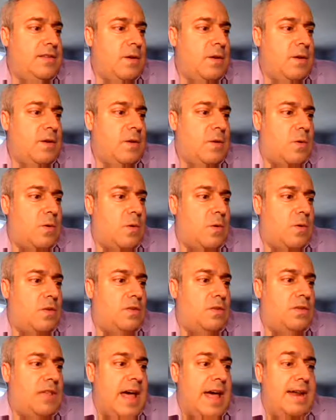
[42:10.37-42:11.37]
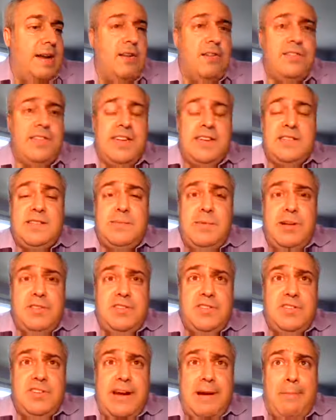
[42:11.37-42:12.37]
so a lot of good things
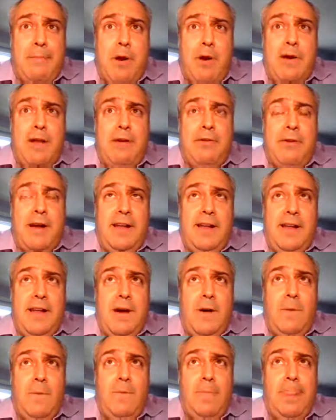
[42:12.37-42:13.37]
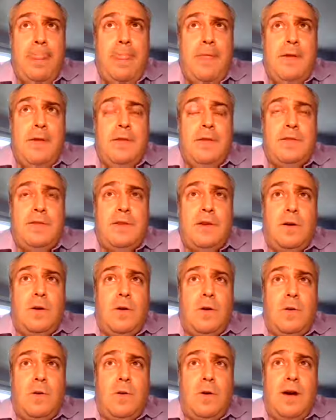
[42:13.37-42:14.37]
about the job market right now.
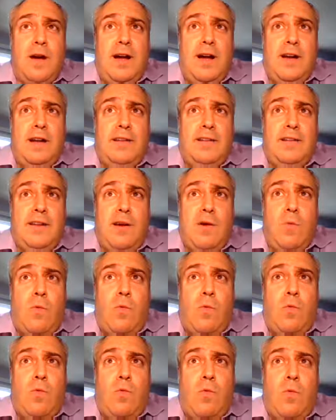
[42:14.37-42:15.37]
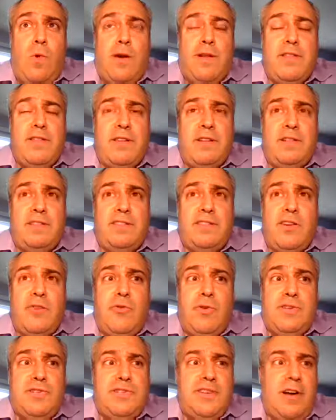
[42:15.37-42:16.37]
So, one of the
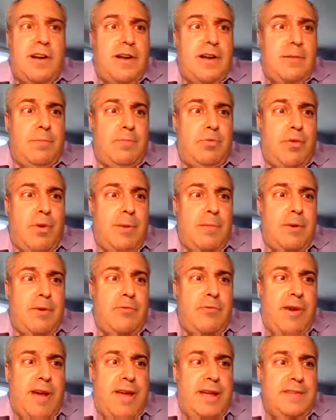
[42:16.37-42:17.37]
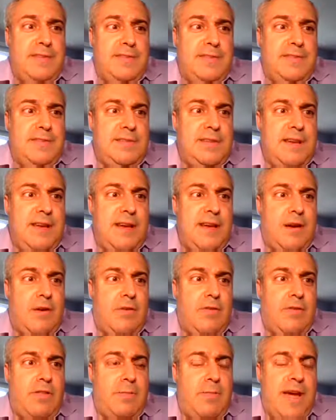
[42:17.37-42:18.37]
lowest unemployment rates
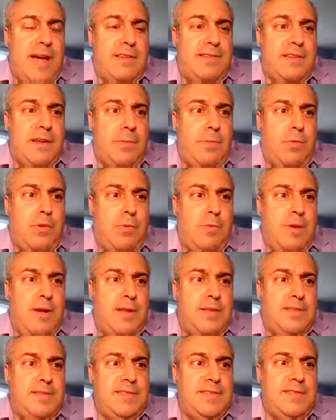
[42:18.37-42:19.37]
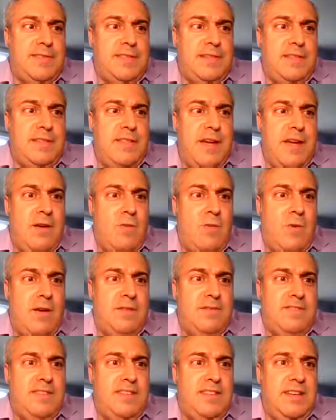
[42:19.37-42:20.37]
over the past couple of months that
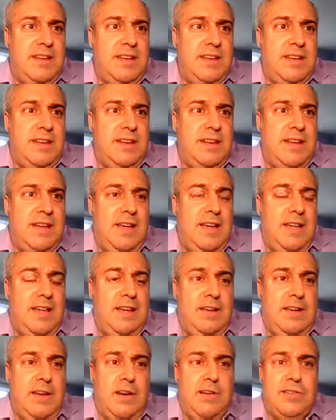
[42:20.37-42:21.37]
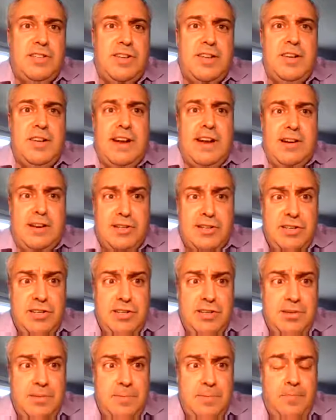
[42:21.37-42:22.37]
we've seen in years and
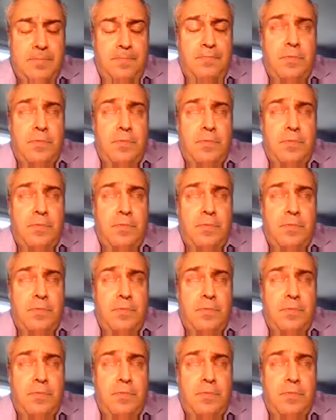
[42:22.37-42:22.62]
years.